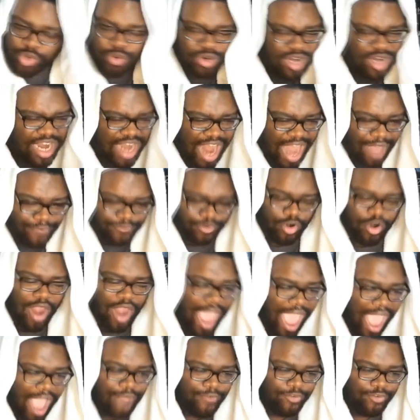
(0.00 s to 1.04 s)
will never,
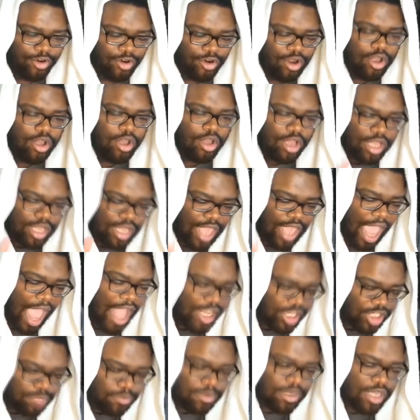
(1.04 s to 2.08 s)
ever
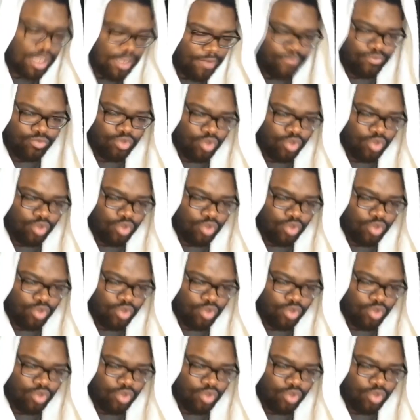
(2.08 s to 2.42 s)
catch me